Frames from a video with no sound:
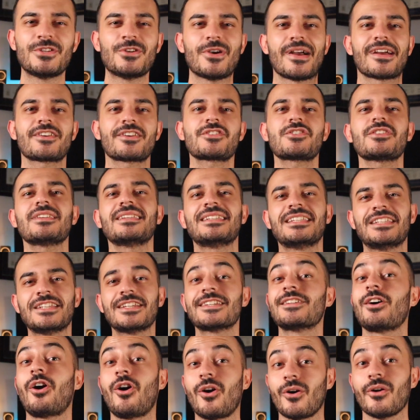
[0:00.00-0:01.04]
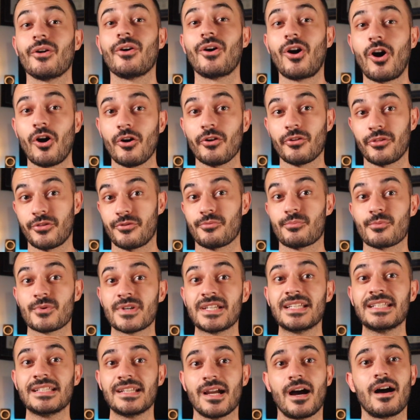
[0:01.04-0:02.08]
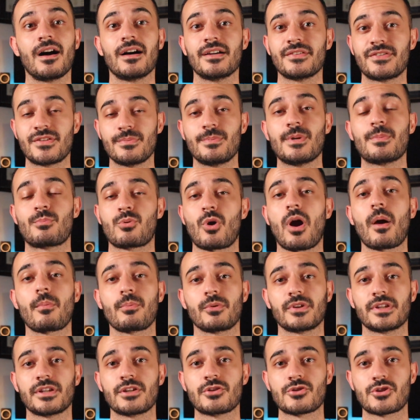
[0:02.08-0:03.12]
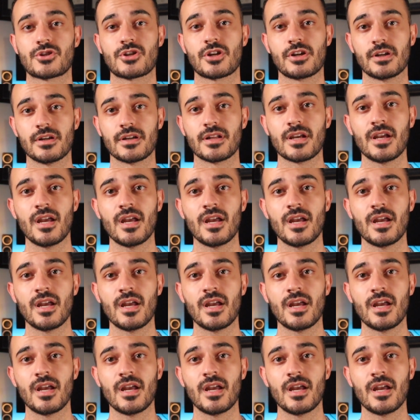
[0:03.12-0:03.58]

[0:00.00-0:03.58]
actually need all three to be properly insured.